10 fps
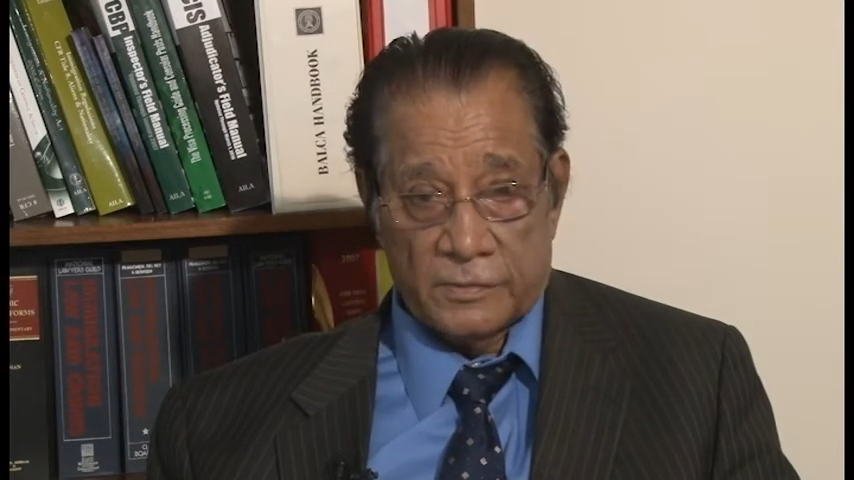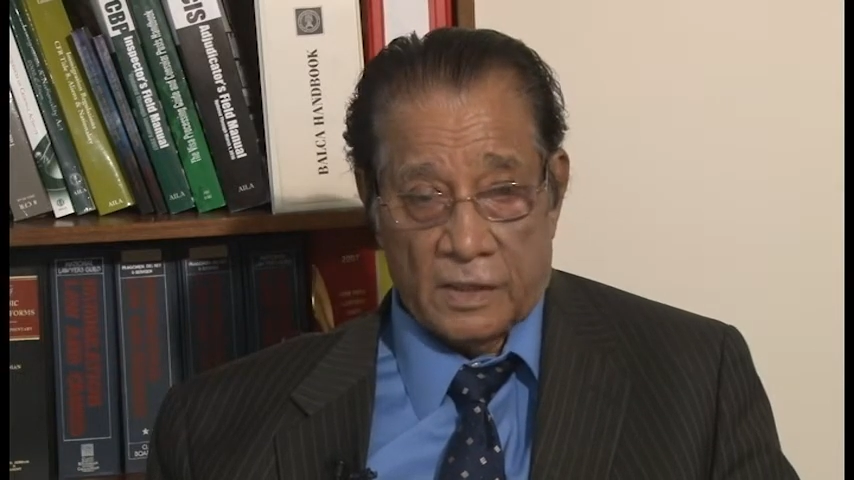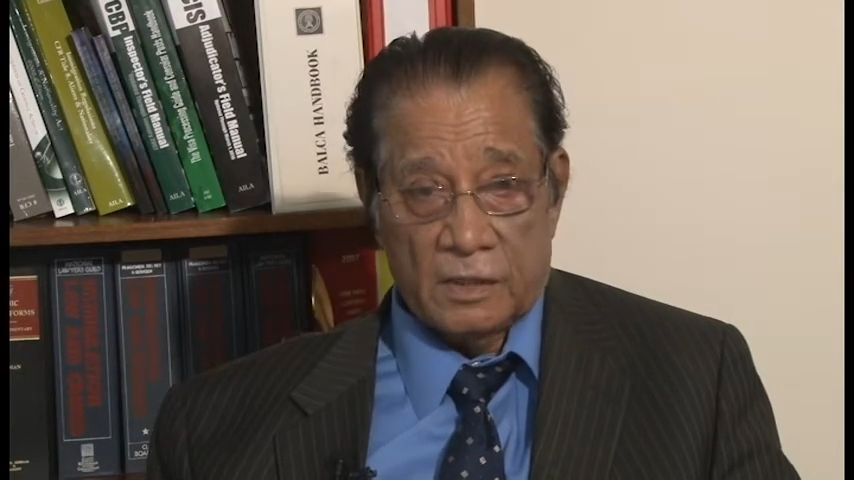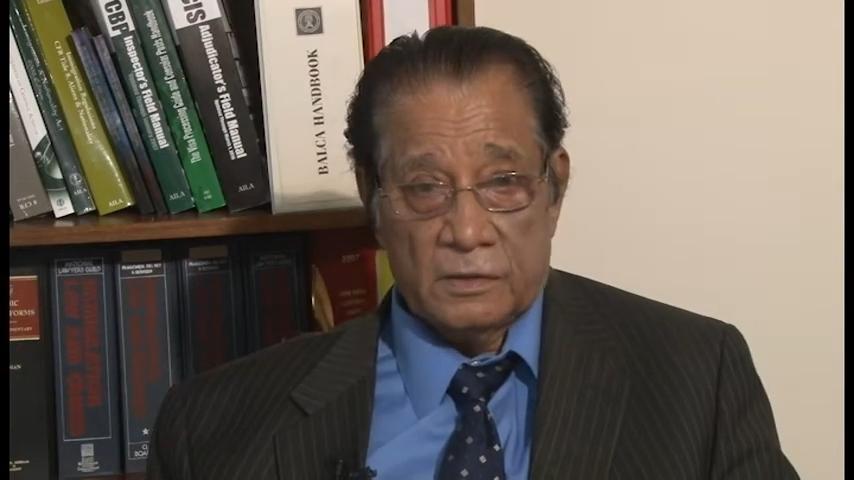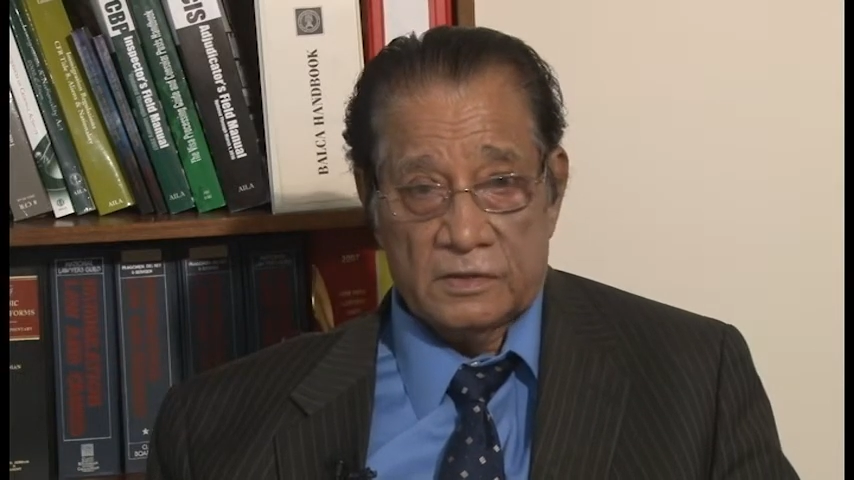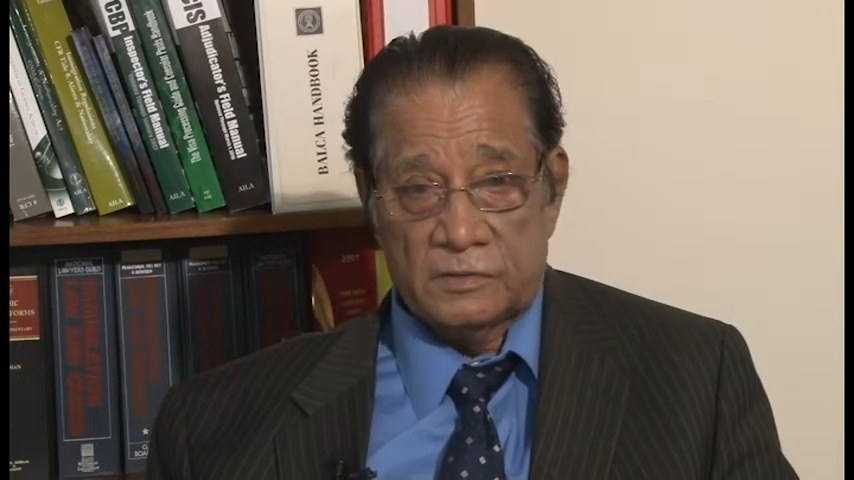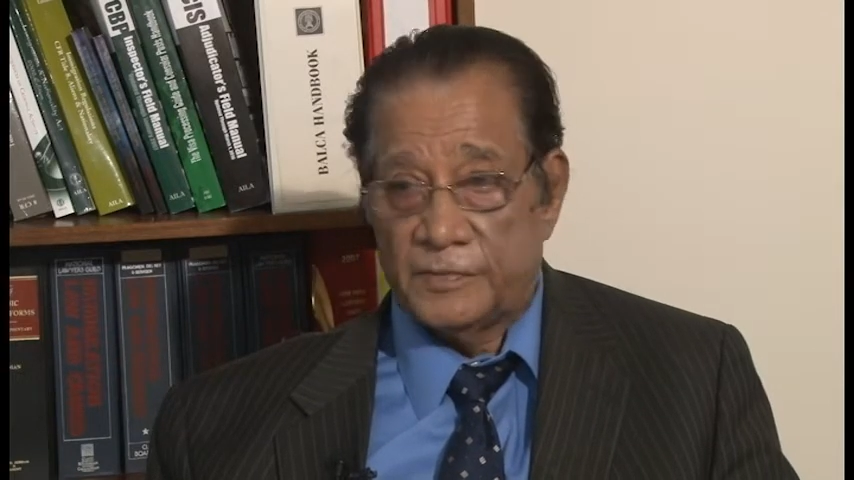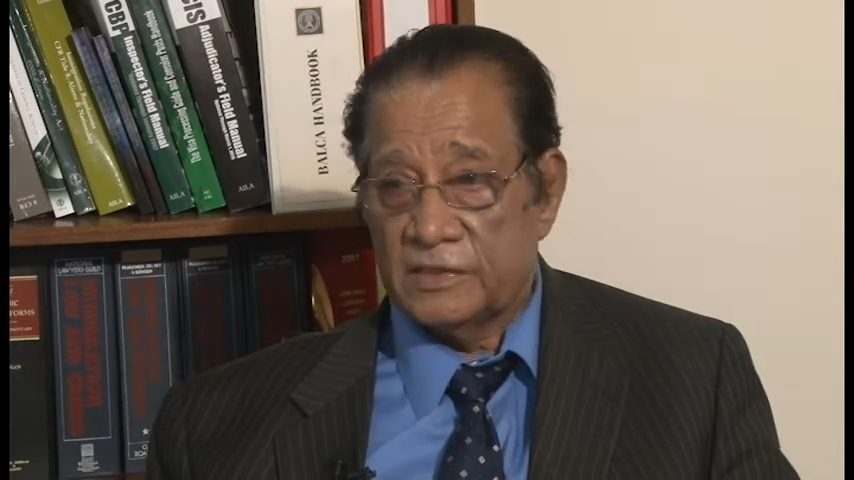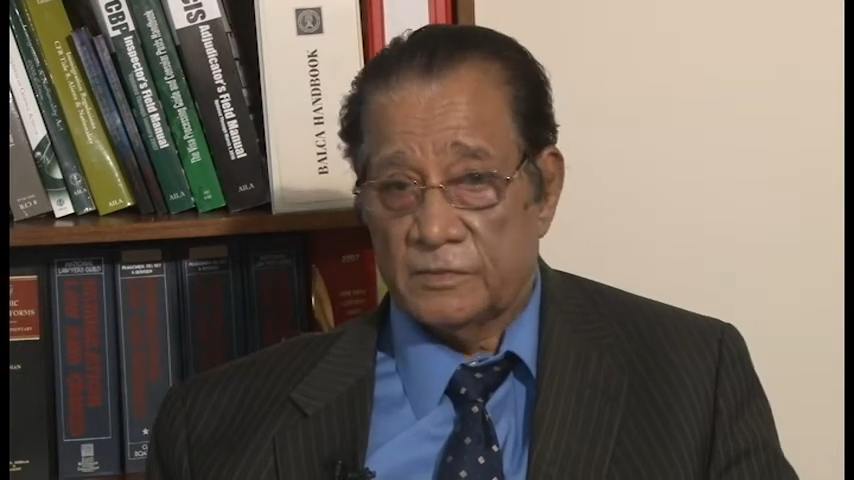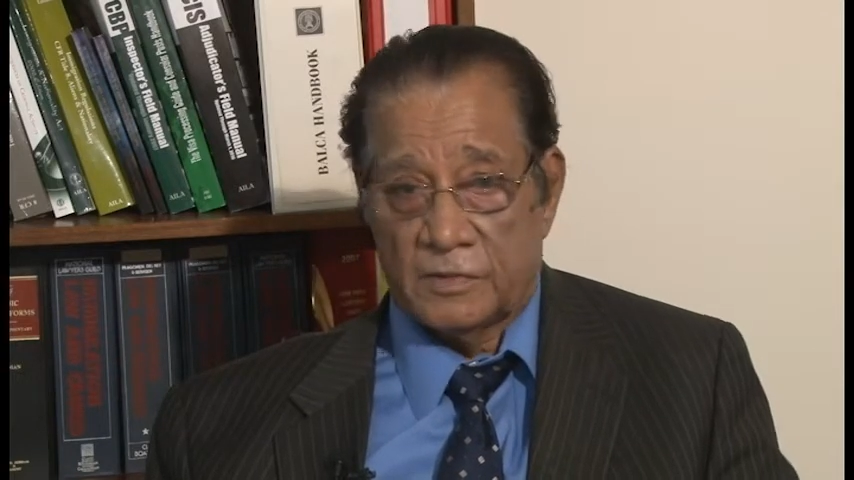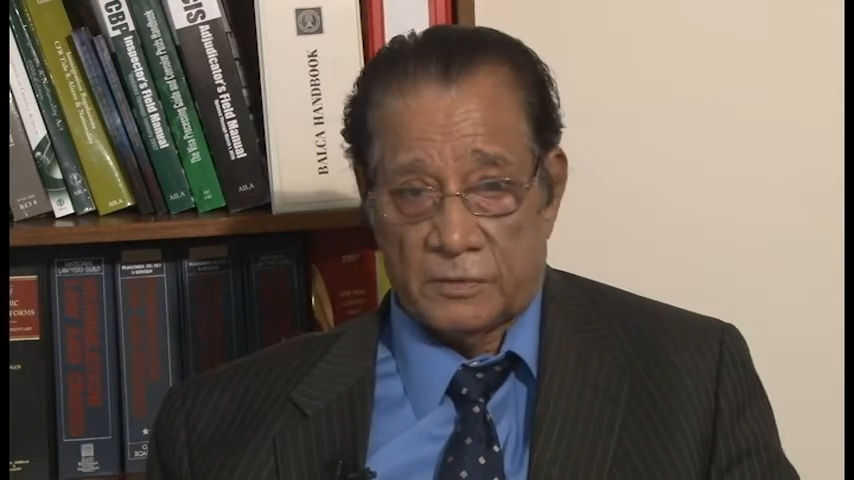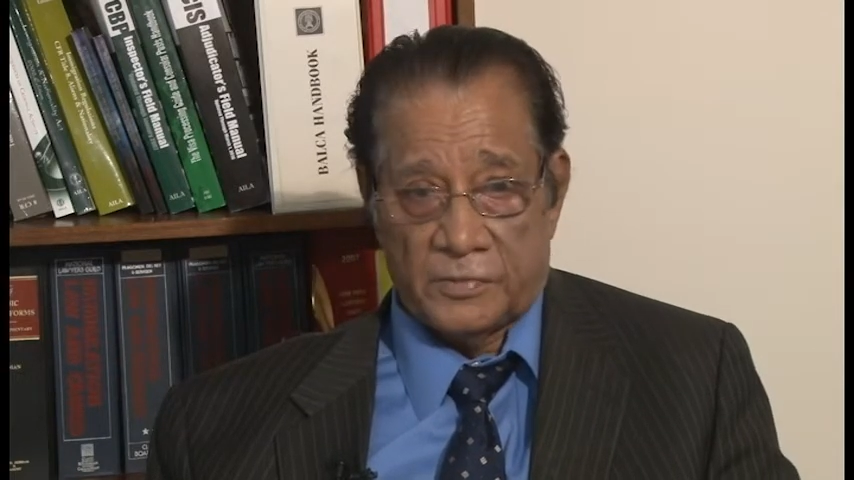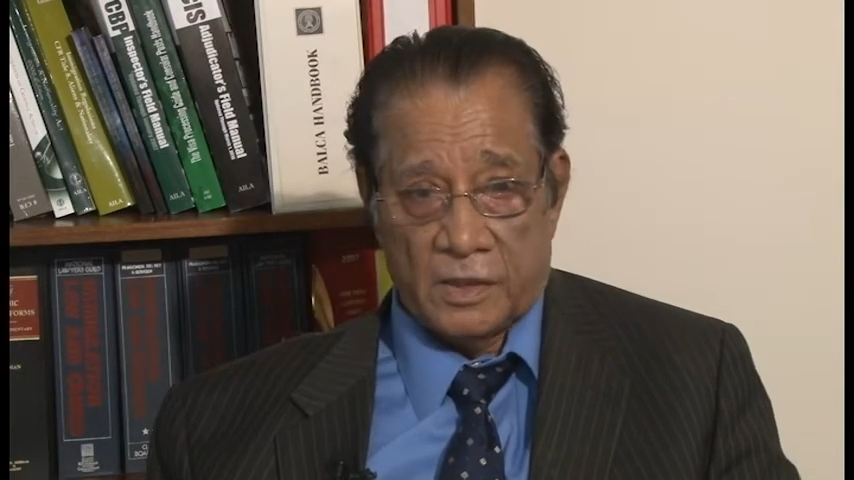bond is based upon the